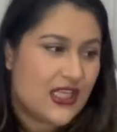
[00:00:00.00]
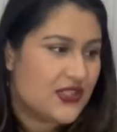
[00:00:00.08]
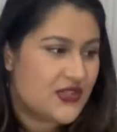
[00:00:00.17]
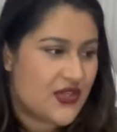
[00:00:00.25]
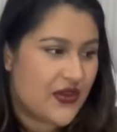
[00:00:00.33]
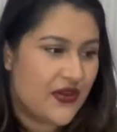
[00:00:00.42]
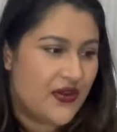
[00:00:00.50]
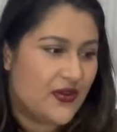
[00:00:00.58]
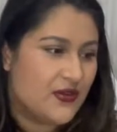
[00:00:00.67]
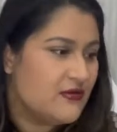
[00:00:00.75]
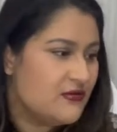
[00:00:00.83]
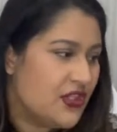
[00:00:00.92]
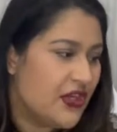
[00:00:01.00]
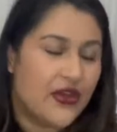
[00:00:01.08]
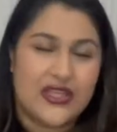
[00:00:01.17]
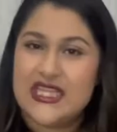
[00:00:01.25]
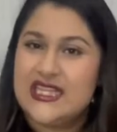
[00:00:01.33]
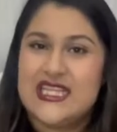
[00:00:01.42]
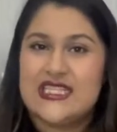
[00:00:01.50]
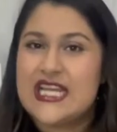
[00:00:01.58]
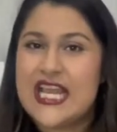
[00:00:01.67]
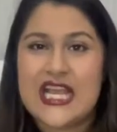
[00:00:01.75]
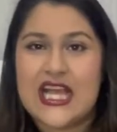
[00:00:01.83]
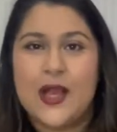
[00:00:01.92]
so you know then there's
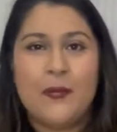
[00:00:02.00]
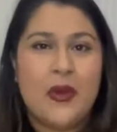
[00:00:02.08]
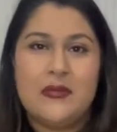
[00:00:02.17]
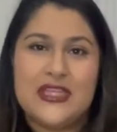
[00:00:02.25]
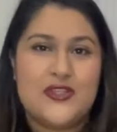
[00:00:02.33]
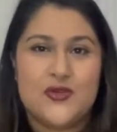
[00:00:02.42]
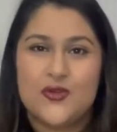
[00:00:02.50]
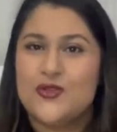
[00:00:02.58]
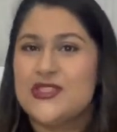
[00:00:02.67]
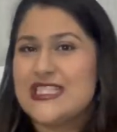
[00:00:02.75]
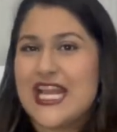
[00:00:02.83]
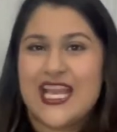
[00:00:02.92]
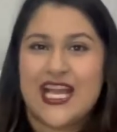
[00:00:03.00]
like mummy chores like